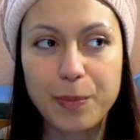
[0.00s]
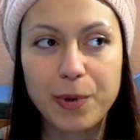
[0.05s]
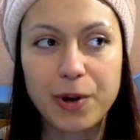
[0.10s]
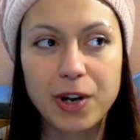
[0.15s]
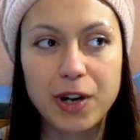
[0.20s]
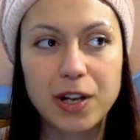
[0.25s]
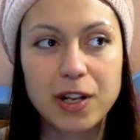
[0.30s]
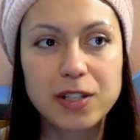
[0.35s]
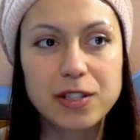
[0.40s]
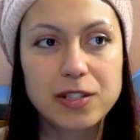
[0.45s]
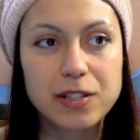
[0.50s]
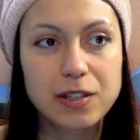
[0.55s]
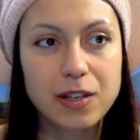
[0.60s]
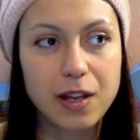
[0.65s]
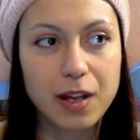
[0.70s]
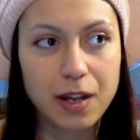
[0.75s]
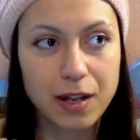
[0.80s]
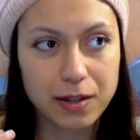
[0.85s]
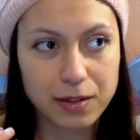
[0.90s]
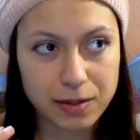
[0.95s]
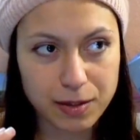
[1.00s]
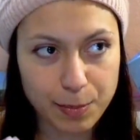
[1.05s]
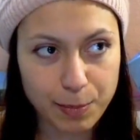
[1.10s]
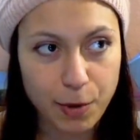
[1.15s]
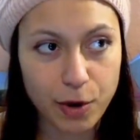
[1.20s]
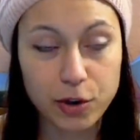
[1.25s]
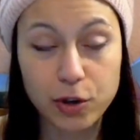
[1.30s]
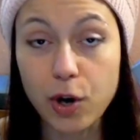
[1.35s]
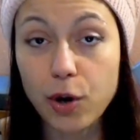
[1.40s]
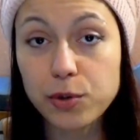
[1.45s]
But The
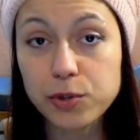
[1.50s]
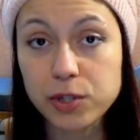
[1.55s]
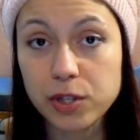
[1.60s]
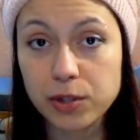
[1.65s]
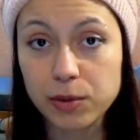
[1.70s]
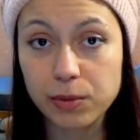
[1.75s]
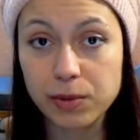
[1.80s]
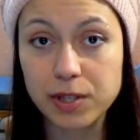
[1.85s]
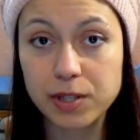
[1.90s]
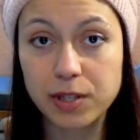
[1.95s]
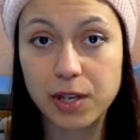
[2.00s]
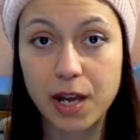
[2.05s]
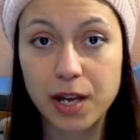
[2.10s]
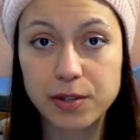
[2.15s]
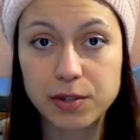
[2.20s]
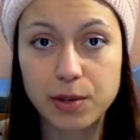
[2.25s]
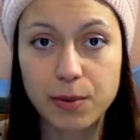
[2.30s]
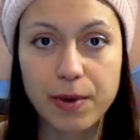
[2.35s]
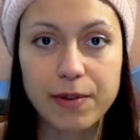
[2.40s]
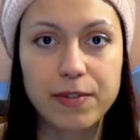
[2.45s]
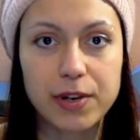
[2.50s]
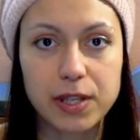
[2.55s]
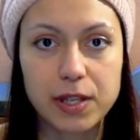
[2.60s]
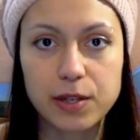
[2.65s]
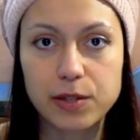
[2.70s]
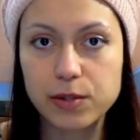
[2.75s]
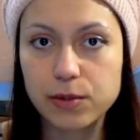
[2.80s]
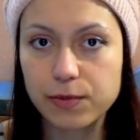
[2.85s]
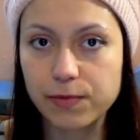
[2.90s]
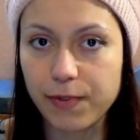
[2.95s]
boy goes into this castle,
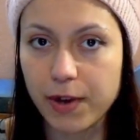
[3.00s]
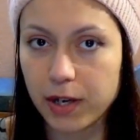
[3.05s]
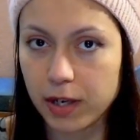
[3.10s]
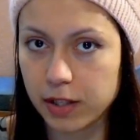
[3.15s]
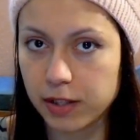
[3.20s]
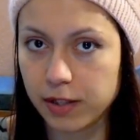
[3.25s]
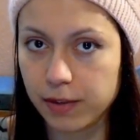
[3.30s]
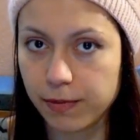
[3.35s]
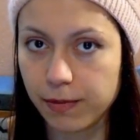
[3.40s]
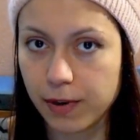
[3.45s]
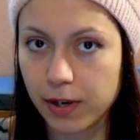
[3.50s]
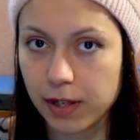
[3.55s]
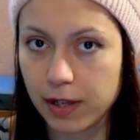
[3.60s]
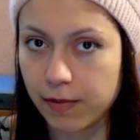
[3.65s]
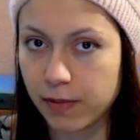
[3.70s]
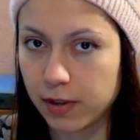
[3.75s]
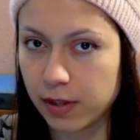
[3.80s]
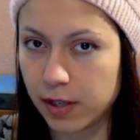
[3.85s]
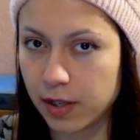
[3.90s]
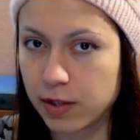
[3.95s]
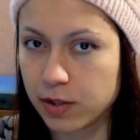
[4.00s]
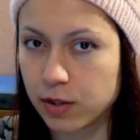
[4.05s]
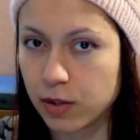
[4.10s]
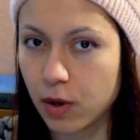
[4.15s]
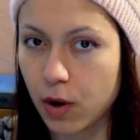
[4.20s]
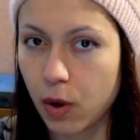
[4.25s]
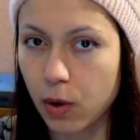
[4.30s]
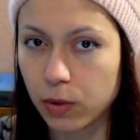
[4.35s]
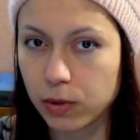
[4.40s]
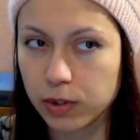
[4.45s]
everything is very different, everything is
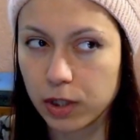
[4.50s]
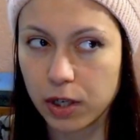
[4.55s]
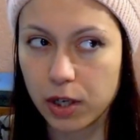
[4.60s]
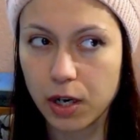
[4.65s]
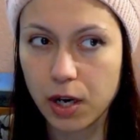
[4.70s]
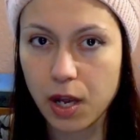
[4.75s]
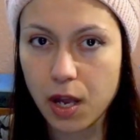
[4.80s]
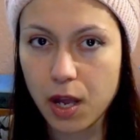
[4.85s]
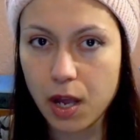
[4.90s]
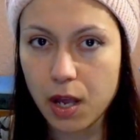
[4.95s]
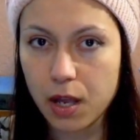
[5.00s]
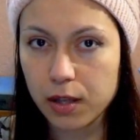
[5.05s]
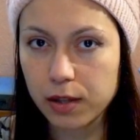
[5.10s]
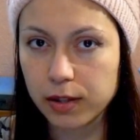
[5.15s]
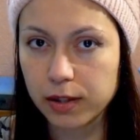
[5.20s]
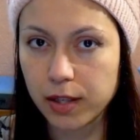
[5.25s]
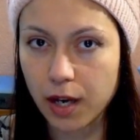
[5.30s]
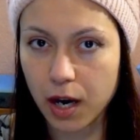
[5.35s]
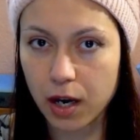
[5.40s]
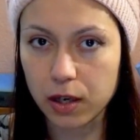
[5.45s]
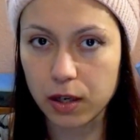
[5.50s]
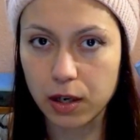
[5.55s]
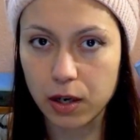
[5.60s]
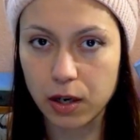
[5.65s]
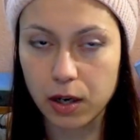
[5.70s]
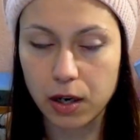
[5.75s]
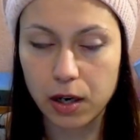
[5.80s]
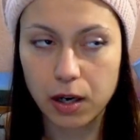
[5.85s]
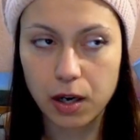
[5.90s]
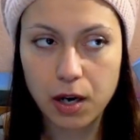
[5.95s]
colder,
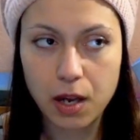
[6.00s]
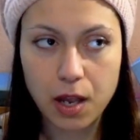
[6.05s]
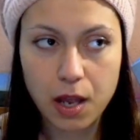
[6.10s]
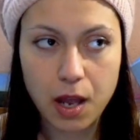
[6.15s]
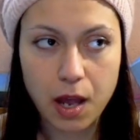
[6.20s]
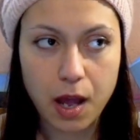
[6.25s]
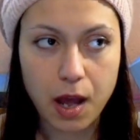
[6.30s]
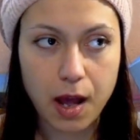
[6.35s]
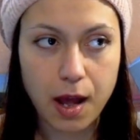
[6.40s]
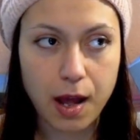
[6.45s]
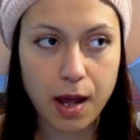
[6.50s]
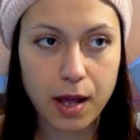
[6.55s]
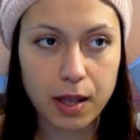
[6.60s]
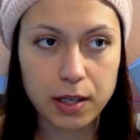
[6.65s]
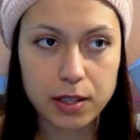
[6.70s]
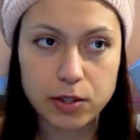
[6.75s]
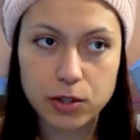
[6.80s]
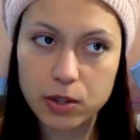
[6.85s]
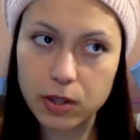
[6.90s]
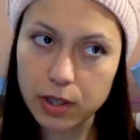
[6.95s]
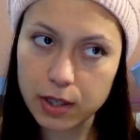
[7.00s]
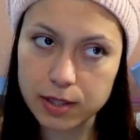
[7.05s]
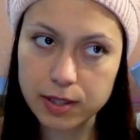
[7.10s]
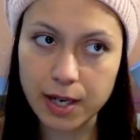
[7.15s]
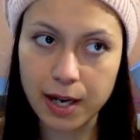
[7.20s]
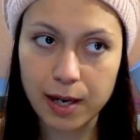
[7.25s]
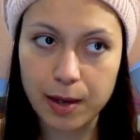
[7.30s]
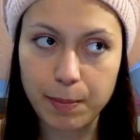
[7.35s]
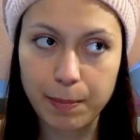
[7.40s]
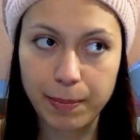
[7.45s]
darker. It's not
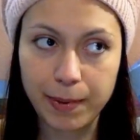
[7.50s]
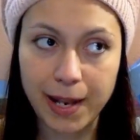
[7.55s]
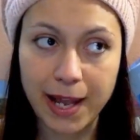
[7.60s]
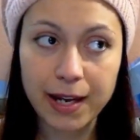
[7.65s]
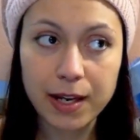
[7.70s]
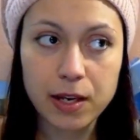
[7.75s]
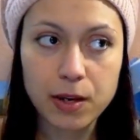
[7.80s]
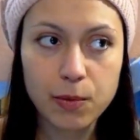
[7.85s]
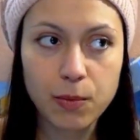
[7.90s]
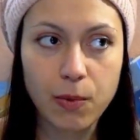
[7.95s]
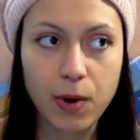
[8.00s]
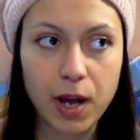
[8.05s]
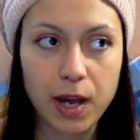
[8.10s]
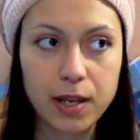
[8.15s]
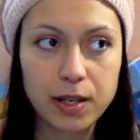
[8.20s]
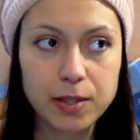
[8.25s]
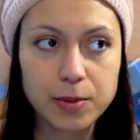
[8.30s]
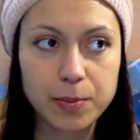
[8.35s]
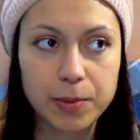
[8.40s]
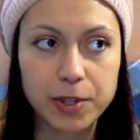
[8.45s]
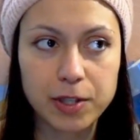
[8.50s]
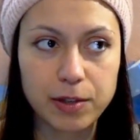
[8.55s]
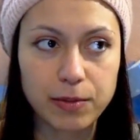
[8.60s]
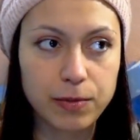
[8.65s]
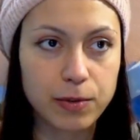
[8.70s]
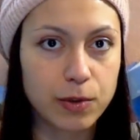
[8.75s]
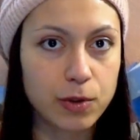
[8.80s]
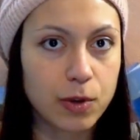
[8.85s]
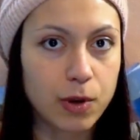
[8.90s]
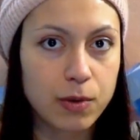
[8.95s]
exactly black and white, but
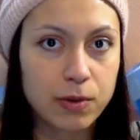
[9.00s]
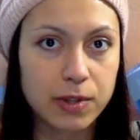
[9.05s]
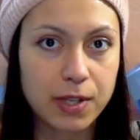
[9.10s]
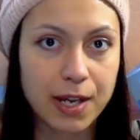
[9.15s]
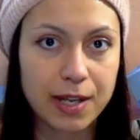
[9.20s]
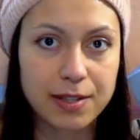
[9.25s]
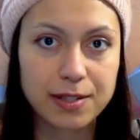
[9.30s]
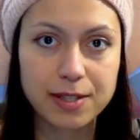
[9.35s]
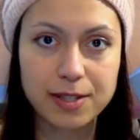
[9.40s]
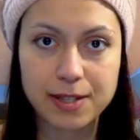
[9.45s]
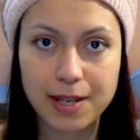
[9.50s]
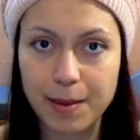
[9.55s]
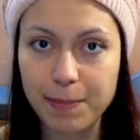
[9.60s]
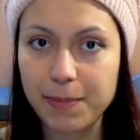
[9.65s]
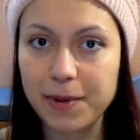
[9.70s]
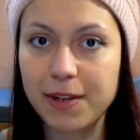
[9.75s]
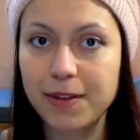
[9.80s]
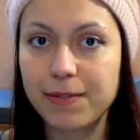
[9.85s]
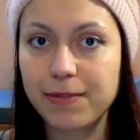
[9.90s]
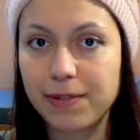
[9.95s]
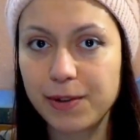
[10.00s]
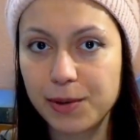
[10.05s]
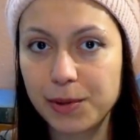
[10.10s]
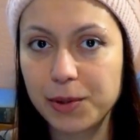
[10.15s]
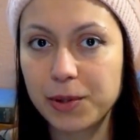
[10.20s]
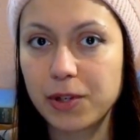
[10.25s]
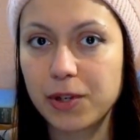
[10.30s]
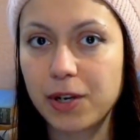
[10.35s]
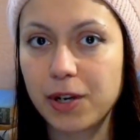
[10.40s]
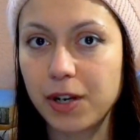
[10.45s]
if you know that sepia
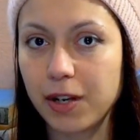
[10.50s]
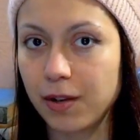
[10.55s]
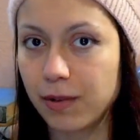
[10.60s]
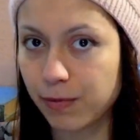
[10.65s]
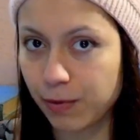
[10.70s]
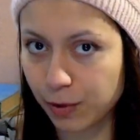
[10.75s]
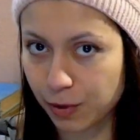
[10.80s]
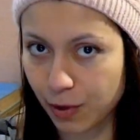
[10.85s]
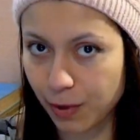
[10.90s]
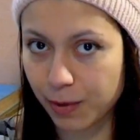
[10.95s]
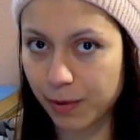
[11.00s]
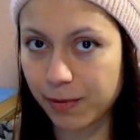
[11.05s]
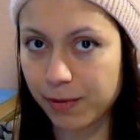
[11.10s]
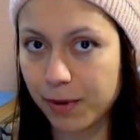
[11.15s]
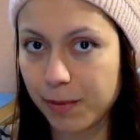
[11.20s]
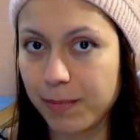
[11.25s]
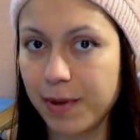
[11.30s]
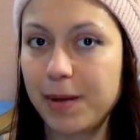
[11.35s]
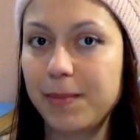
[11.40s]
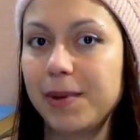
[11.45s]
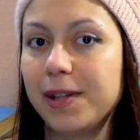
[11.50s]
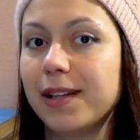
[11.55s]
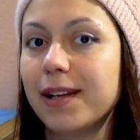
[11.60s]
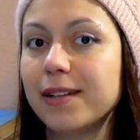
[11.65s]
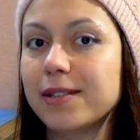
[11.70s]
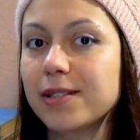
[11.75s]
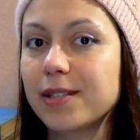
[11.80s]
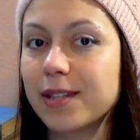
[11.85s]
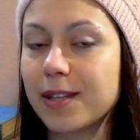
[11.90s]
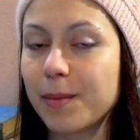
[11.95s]
filter in photography, maybe
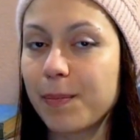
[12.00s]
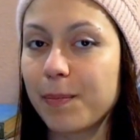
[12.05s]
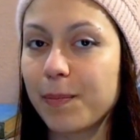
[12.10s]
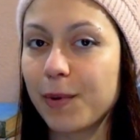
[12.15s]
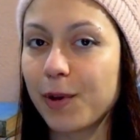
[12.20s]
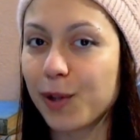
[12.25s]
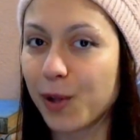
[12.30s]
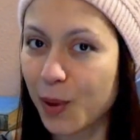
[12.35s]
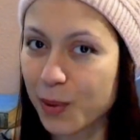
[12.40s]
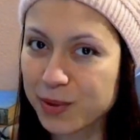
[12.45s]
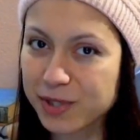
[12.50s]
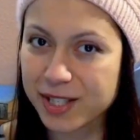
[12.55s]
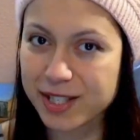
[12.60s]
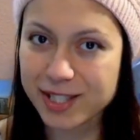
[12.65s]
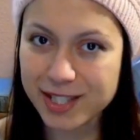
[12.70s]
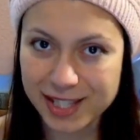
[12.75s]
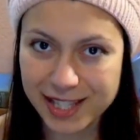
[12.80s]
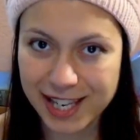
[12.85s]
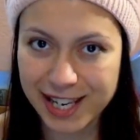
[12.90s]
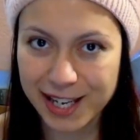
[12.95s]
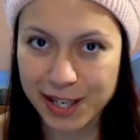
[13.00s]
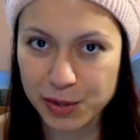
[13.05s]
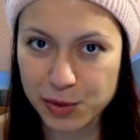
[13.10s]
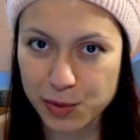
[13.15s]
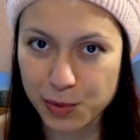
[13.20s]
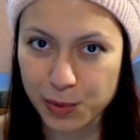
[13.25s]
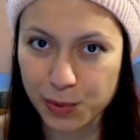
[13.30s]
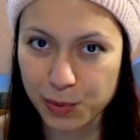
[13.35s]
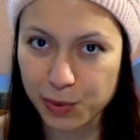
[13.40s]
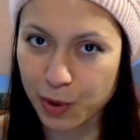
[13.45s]
that's the closest thing
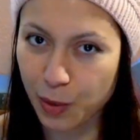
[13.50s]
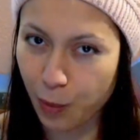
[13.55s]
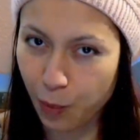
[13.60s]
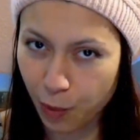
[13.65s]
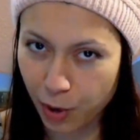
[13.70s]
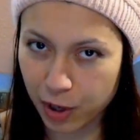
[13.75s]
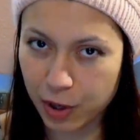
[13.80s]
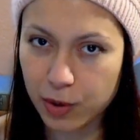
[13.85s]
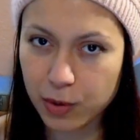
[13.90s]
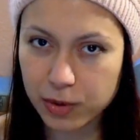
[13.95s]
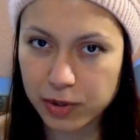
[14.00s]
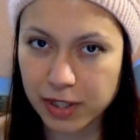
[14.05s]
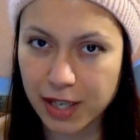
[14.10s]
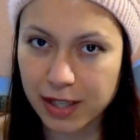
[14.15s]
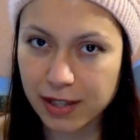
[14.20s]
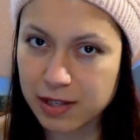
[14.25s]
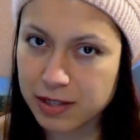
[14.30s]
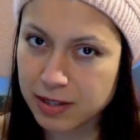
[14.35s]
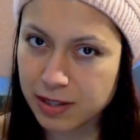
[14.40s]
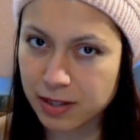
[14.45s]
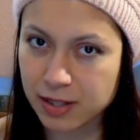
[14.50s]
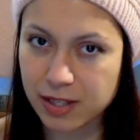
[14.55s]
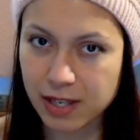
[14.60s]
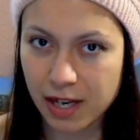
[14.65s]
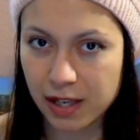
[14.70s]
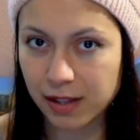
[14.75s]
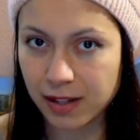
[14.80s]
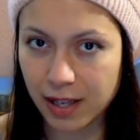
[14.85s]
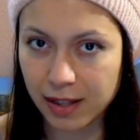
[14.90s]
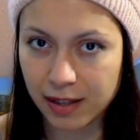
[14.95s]
to the world that is
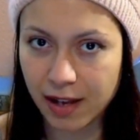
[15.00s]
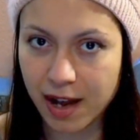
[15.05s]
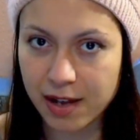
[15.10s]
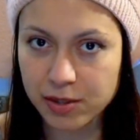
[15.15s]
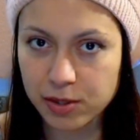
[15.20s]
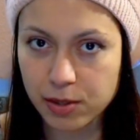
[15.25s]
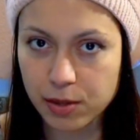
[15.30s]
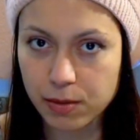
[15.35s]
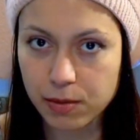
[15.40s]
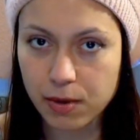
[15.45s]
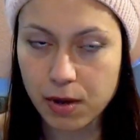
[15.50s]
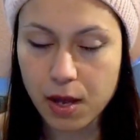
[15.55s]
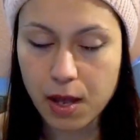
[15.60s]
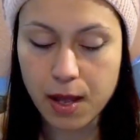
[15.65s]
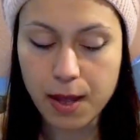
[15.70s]
inside that castle.